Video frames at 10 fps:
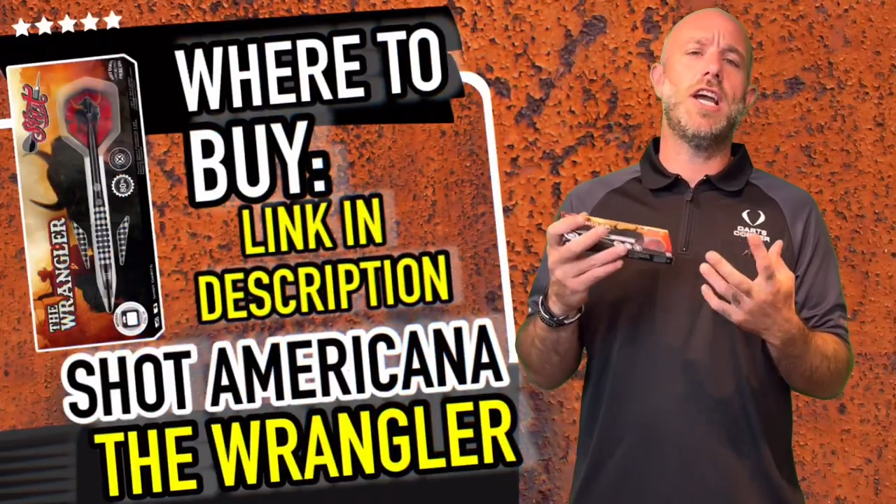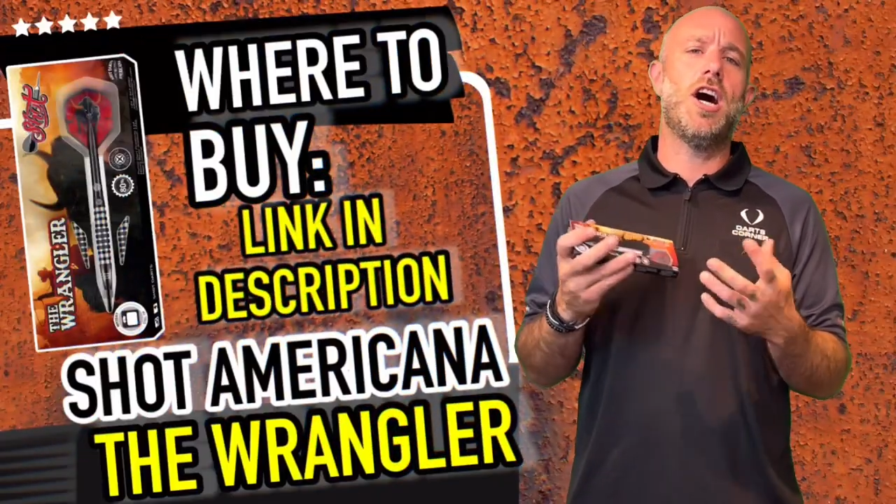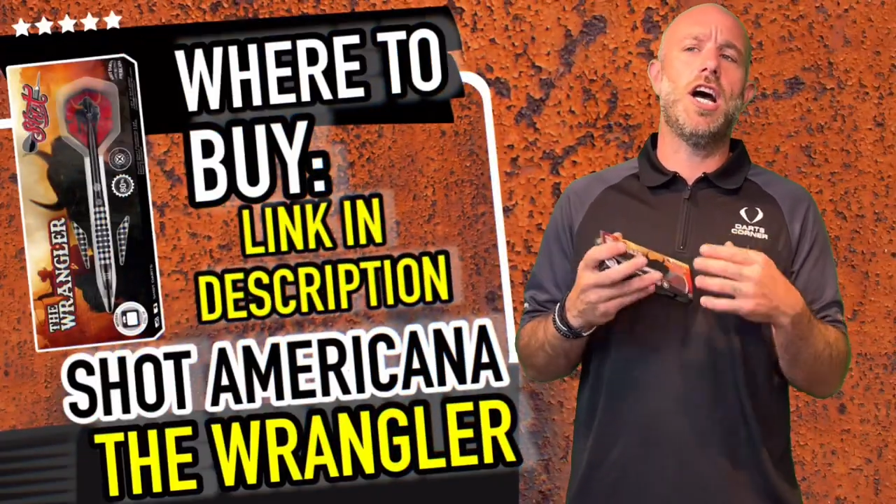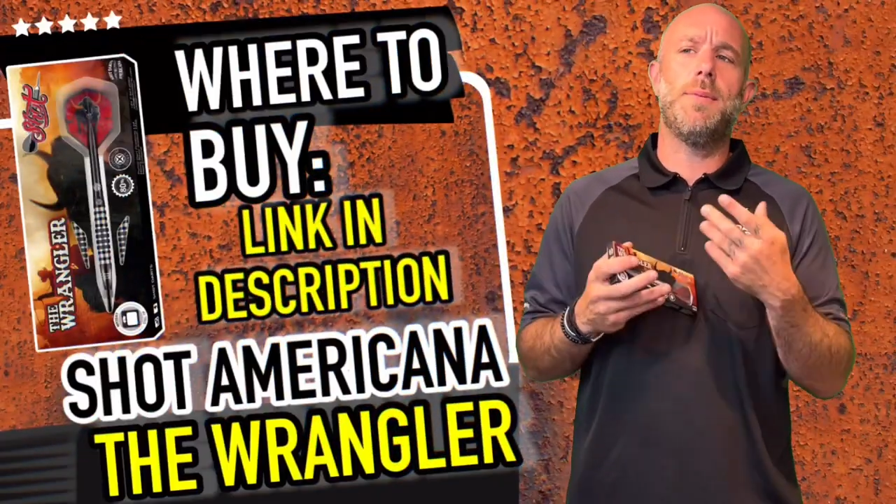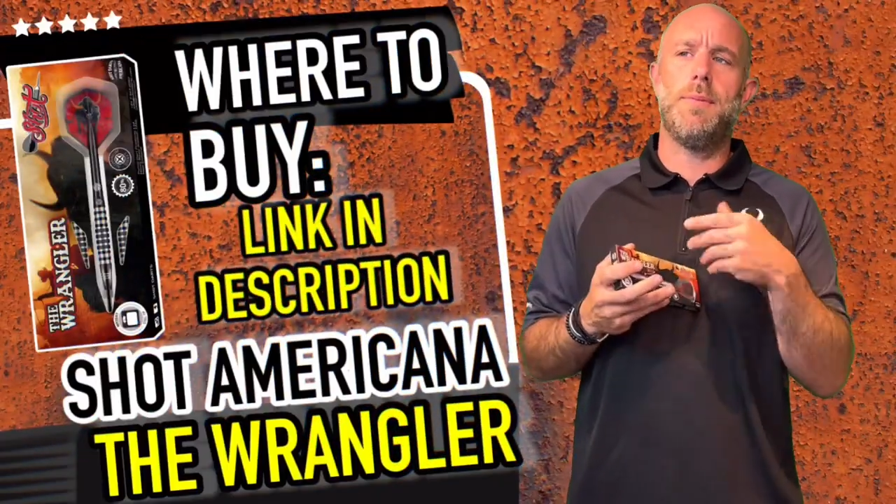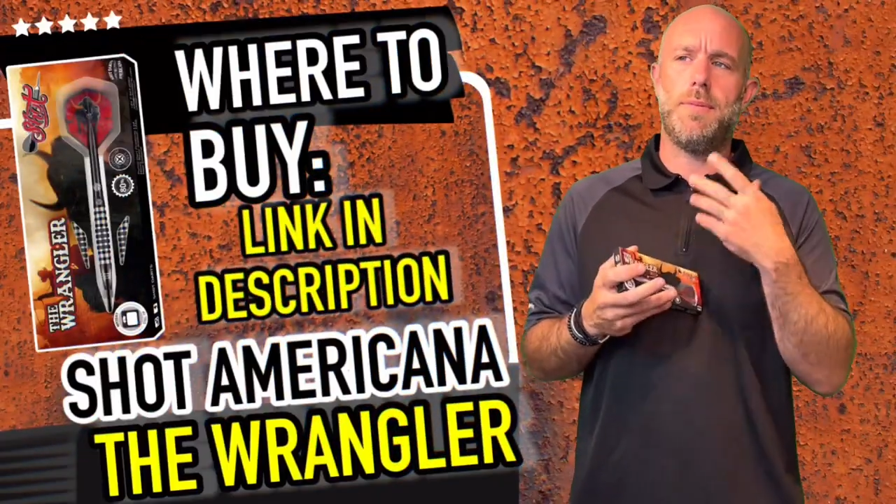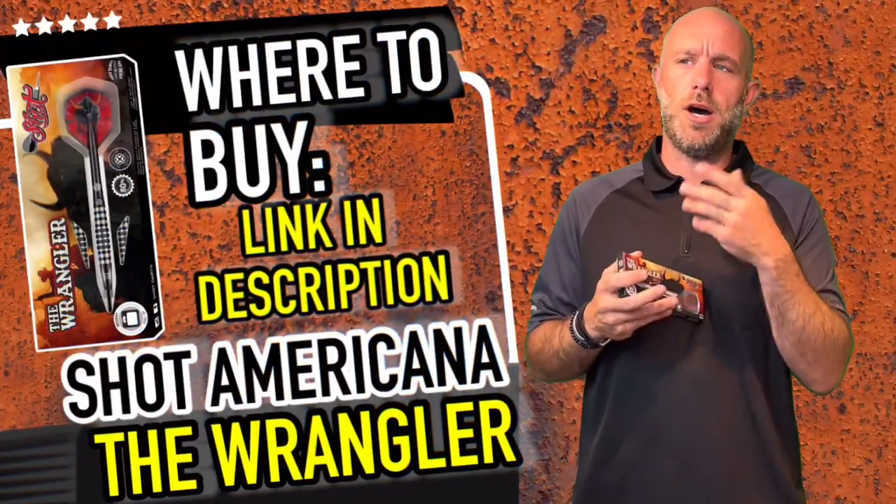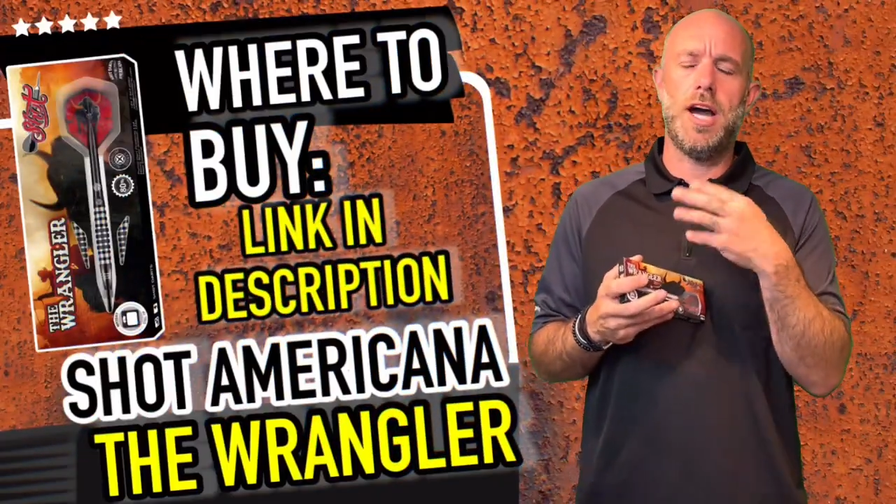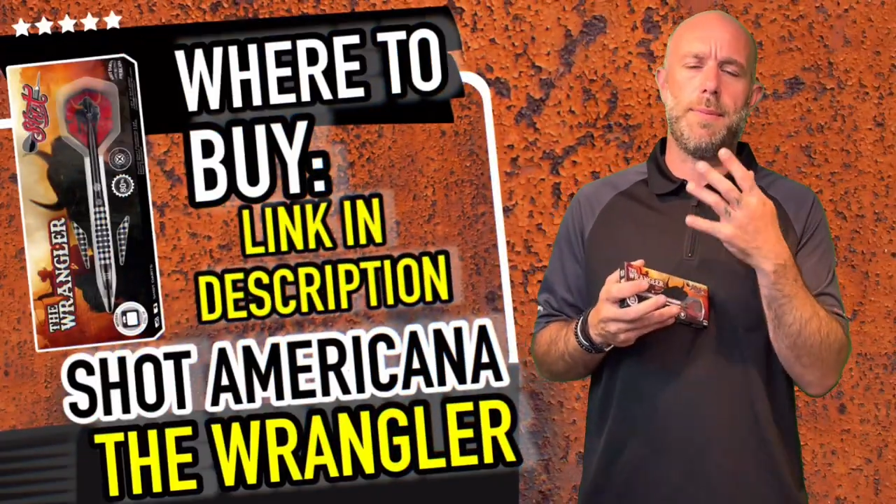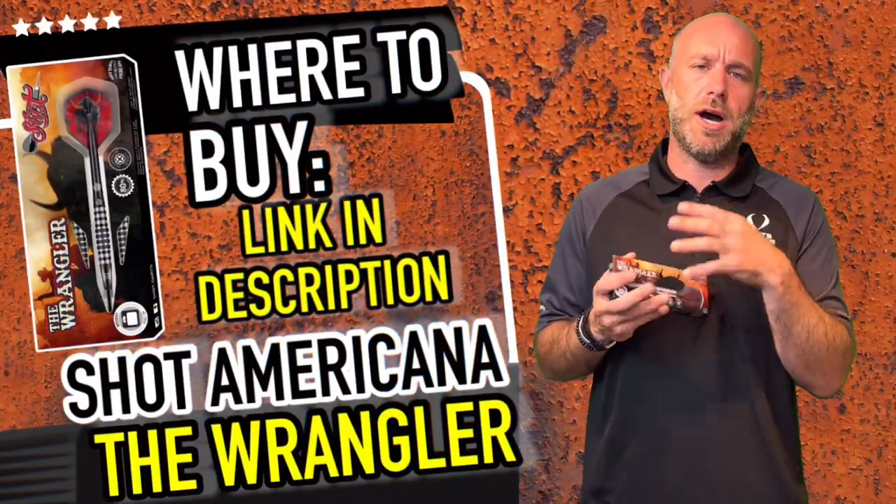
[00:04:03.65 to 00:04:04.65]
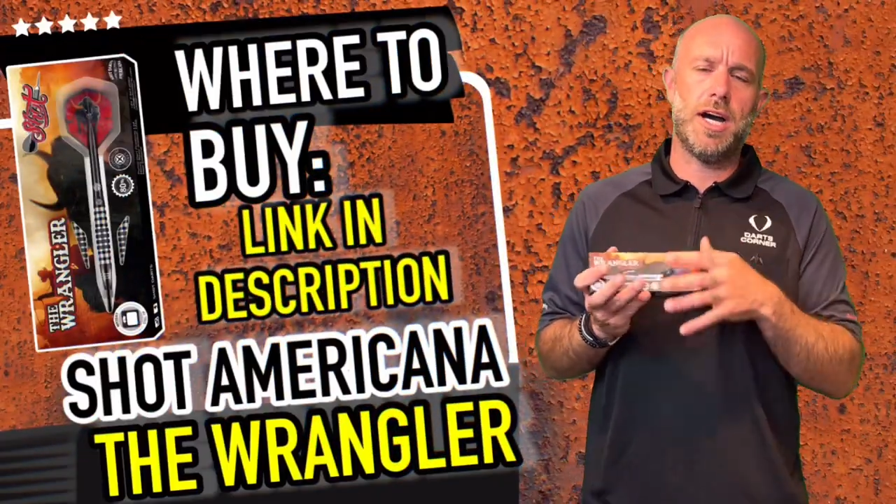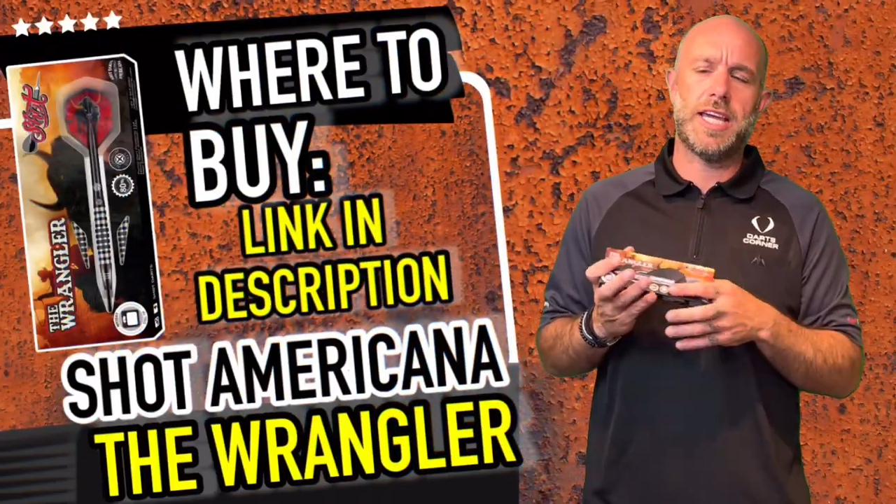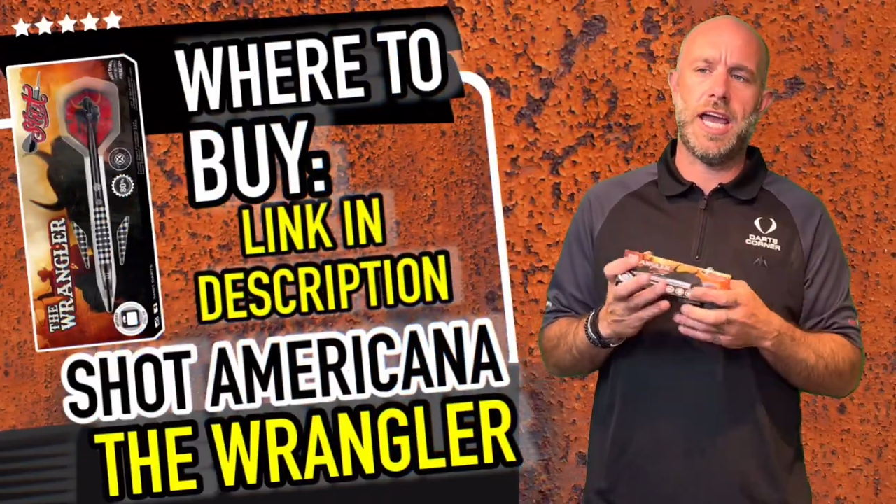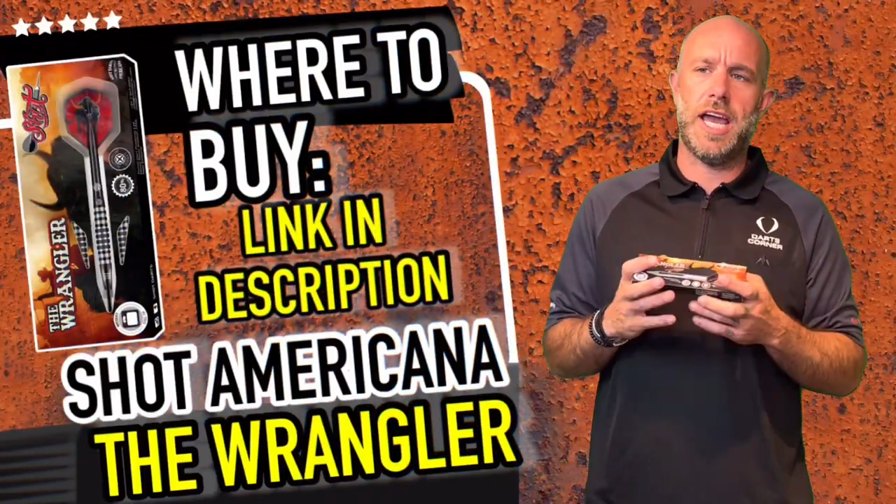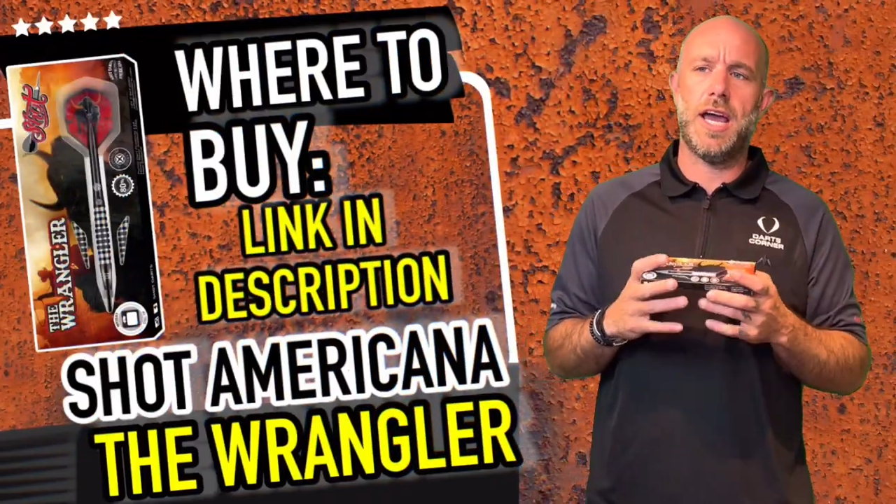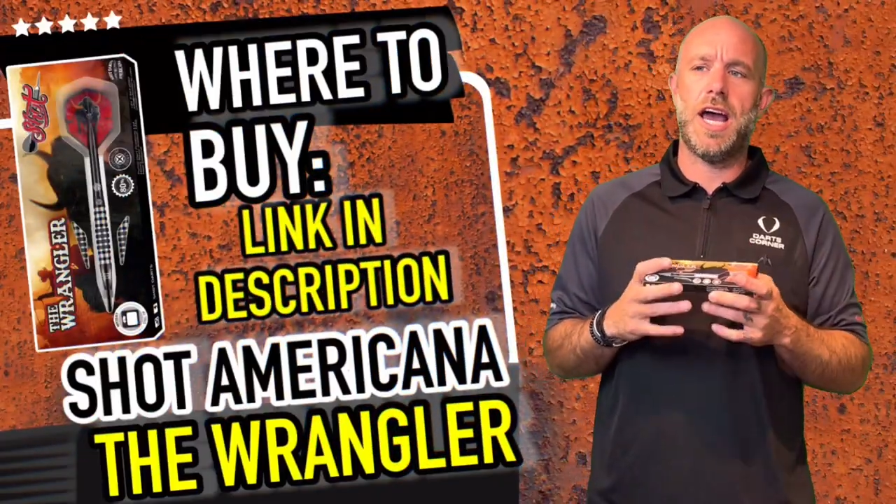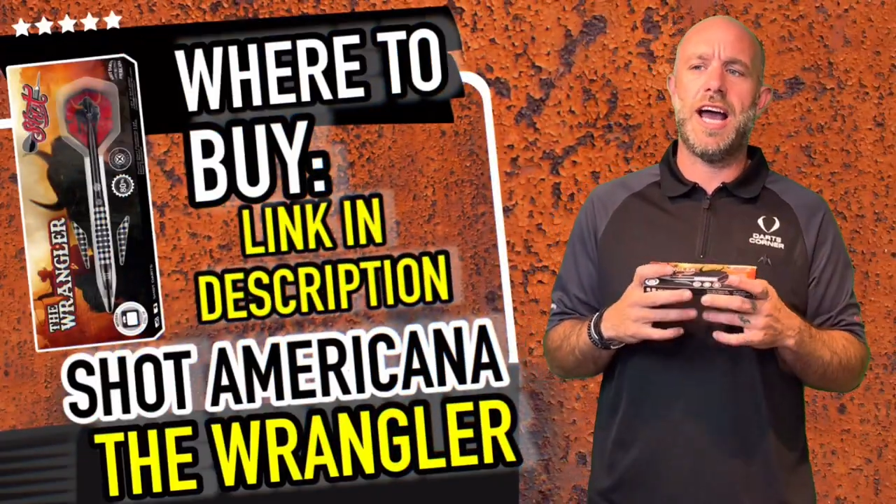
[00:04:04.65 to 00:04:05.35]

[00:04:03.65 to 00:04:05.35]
higher market.